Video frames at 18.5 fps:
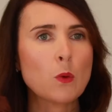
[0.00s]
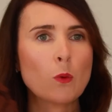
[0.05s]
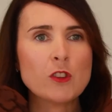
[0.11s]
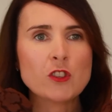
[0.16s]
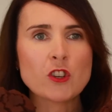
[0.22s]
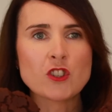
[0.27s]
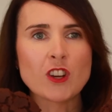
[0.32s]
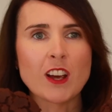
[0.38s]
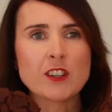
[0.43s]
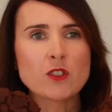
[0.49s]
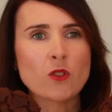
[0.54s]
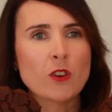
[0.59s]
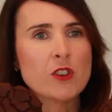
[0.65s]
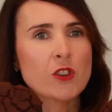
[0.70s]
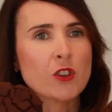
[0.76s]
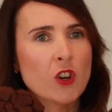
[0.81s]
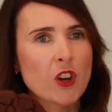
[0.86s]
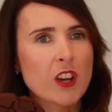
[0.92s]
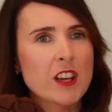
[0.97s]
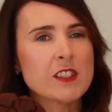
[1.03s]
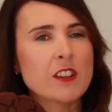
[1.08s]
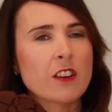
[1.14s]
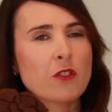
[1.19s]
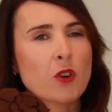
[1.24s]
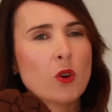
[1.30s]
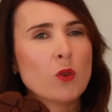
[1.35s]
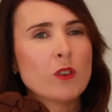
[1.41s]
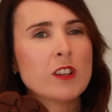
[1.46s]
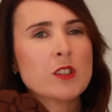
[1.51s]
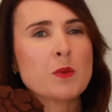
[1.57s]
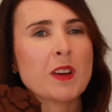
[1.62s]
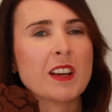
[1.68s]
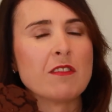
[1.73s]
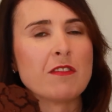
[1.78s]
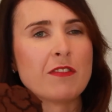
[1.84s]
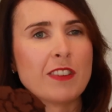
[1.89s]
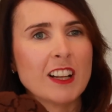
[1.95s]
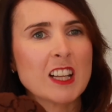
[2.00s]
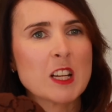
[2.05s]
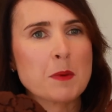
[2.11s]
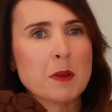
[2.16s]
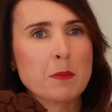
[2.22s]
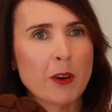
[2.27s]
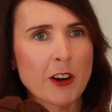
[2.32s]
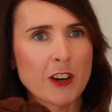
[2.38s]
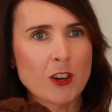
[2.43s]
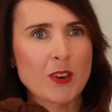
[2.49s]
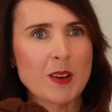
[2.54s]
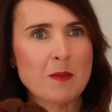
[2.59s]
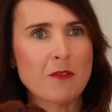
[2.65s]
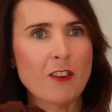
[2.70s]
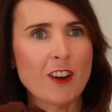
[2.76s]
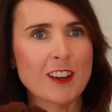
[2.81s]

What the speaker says: Once your giant Oreo cookies have cooled, we can fill them with buttercream